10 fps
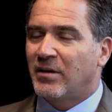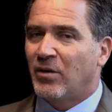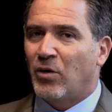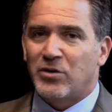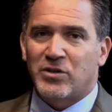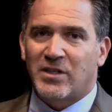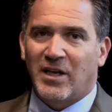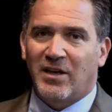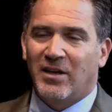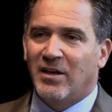or I should
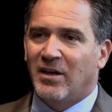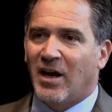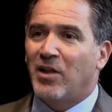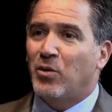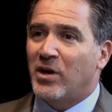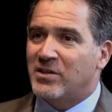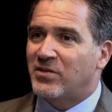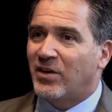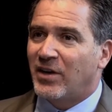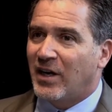say otherwise
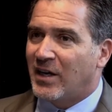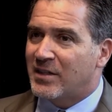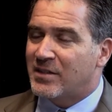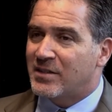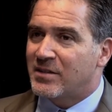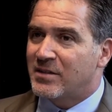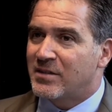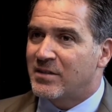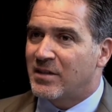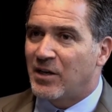very nice,
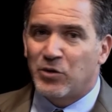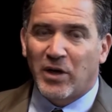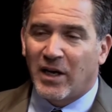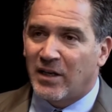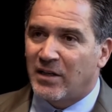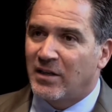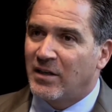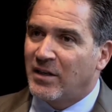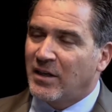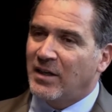educated
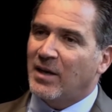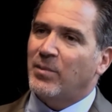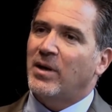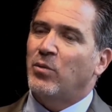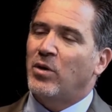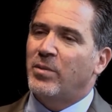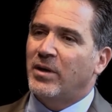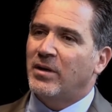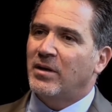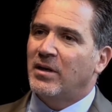young men and
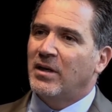women,